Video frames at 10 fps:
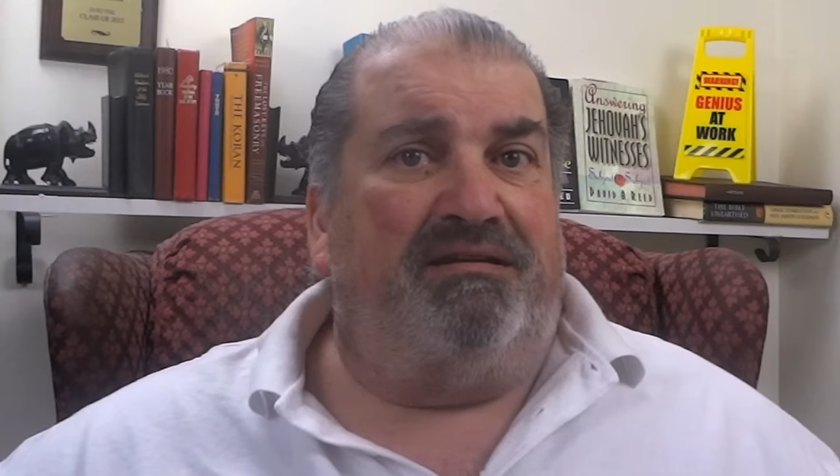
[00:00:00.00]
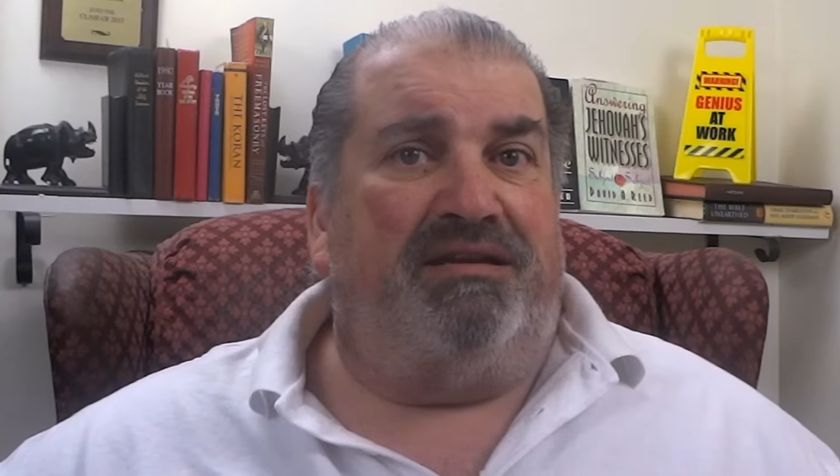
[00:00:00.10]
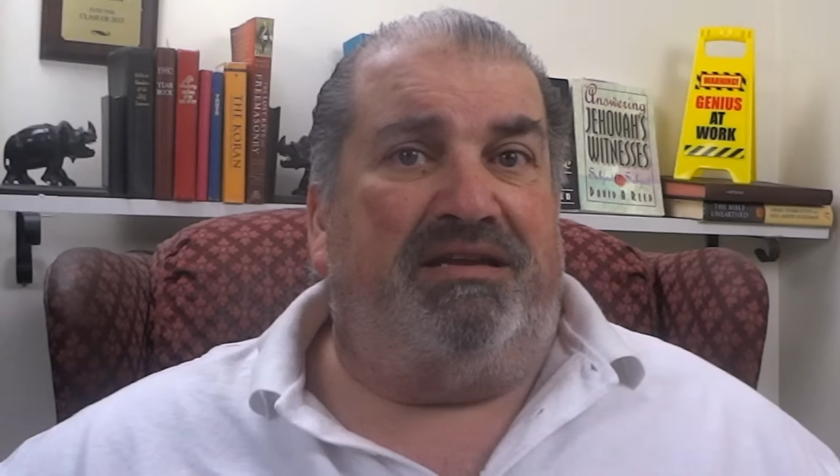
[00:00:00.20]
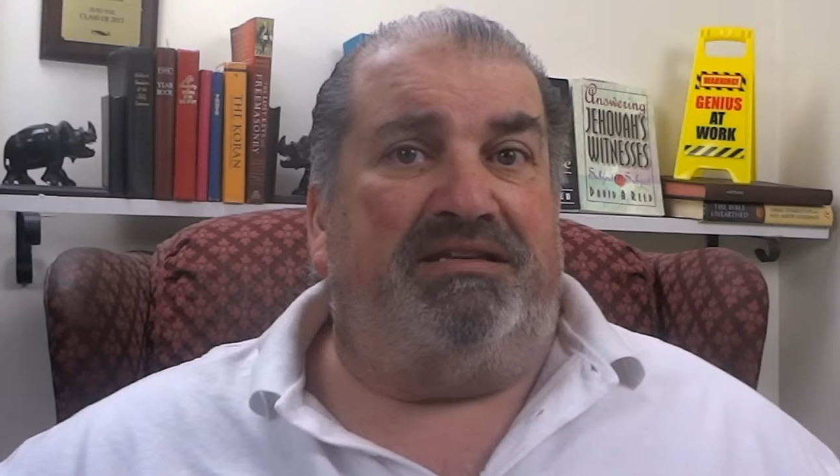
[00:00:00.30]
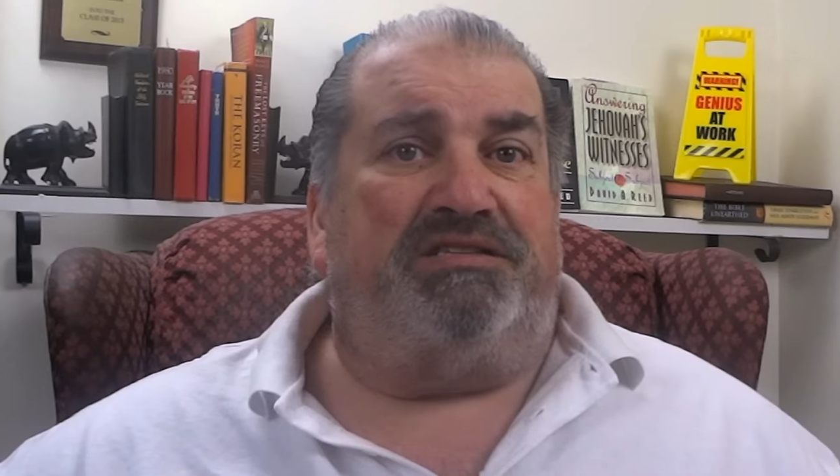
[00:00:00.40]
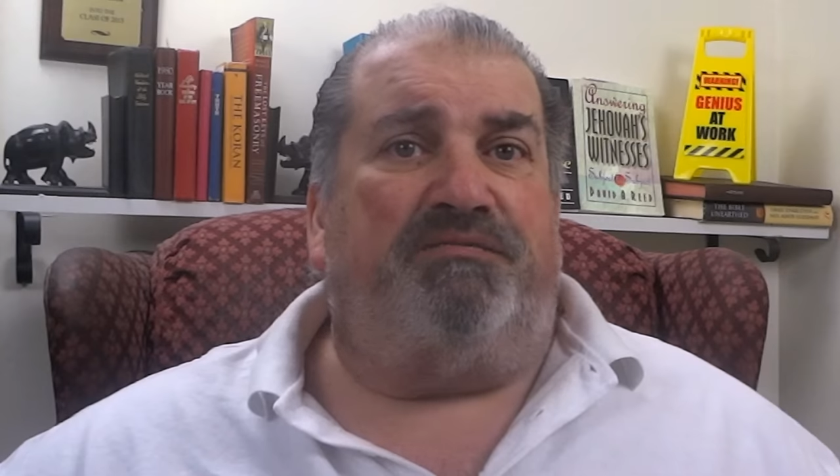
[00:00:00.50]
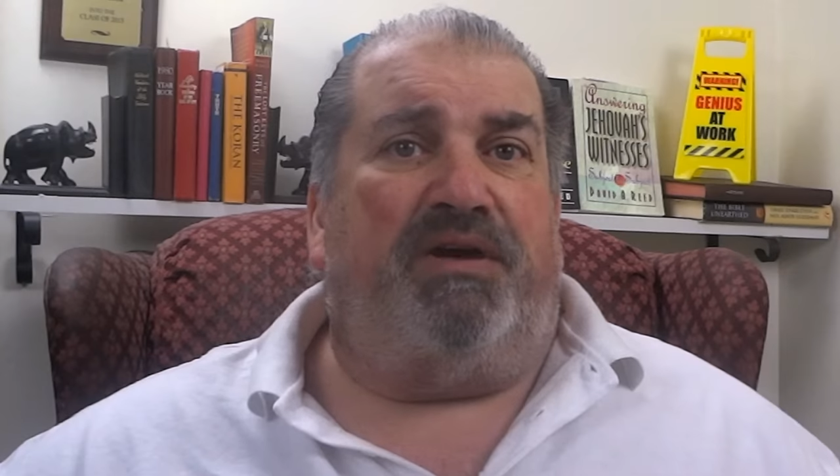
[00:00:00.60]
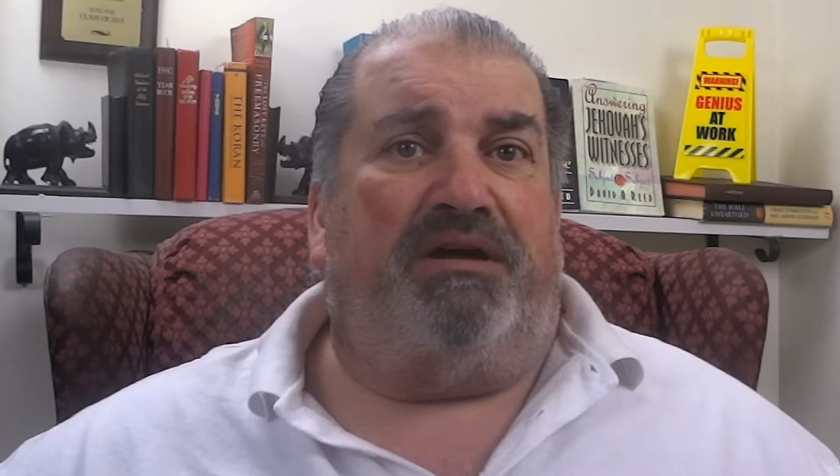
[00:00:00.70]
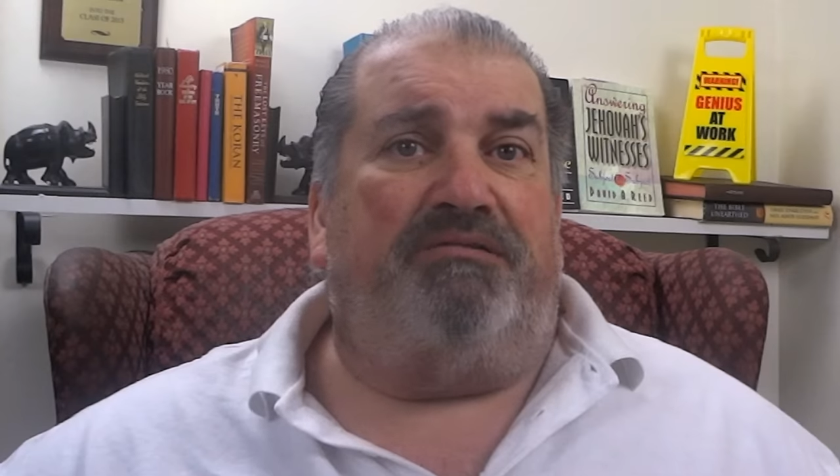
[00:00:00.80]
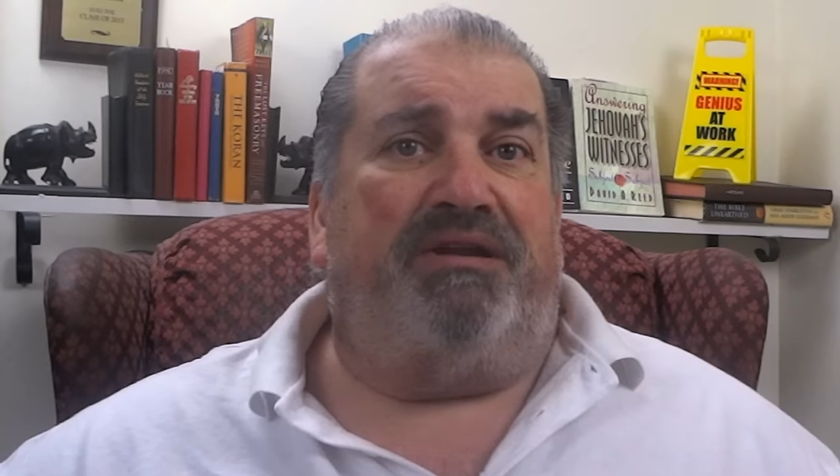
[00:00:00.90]
he is
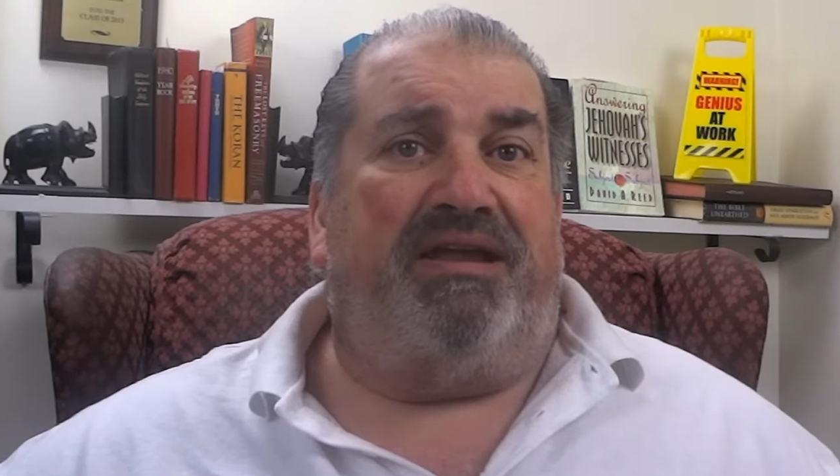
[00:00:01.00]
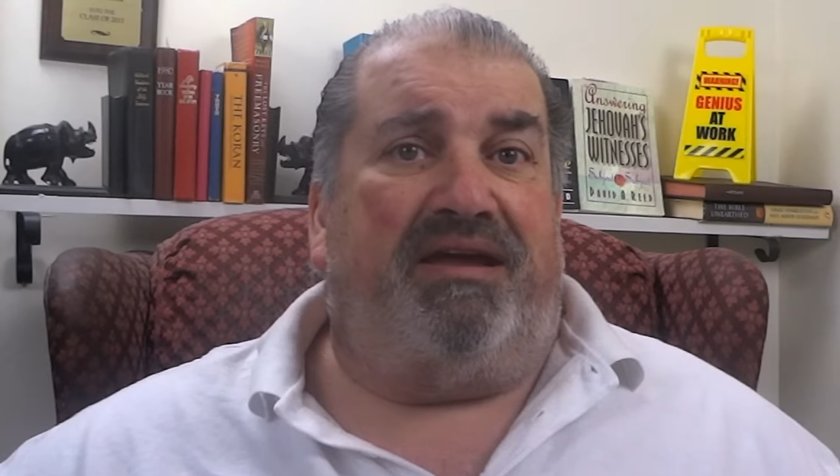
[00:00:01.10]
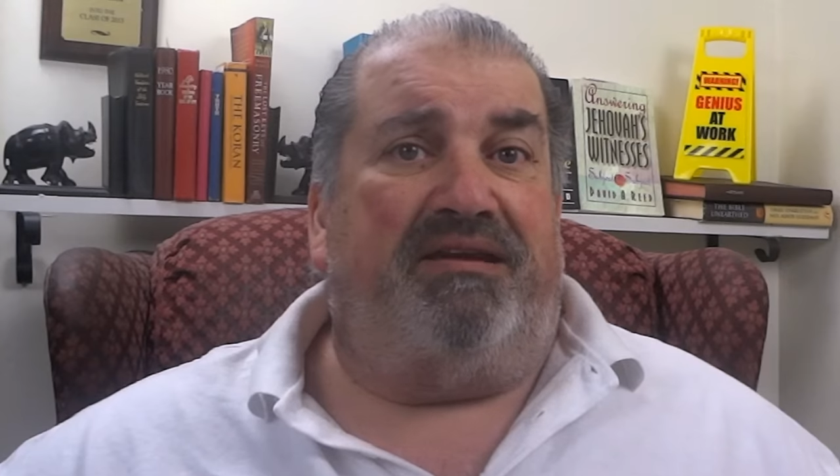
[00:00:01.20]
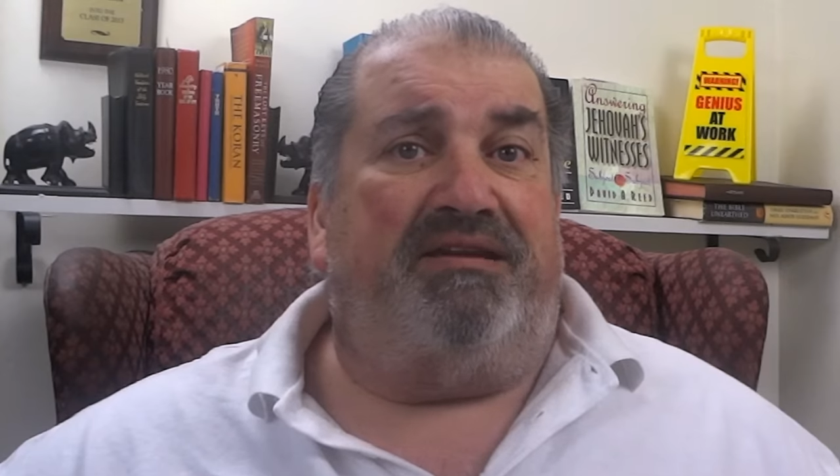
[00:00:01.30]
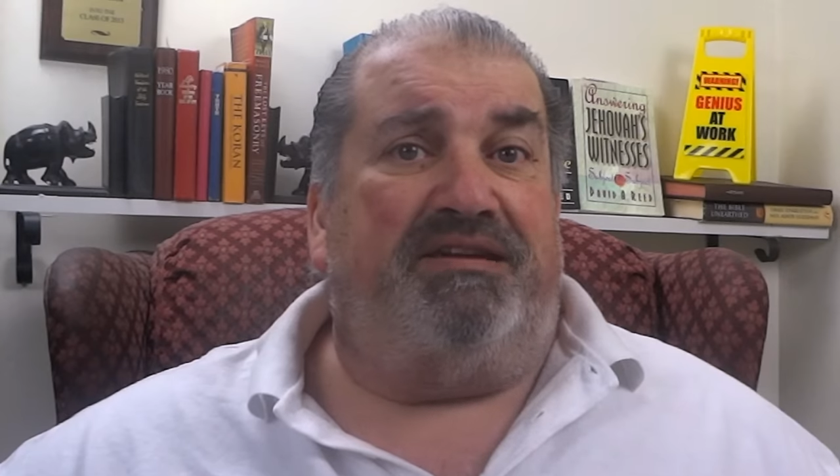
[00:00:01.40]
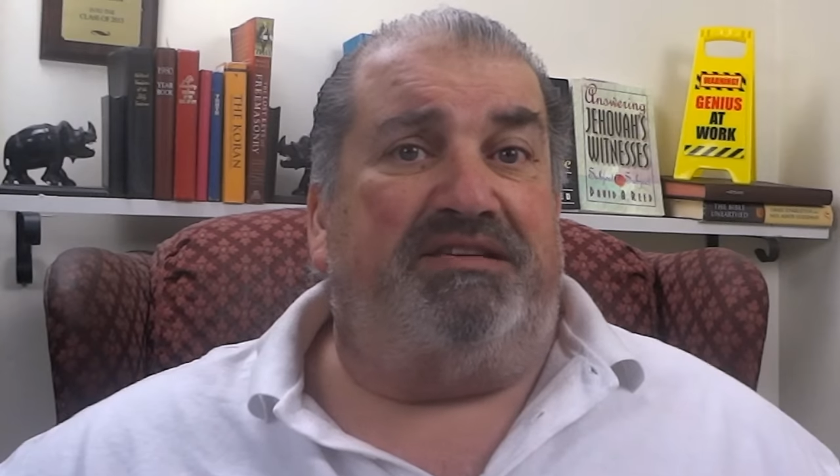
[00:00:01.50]
found dead in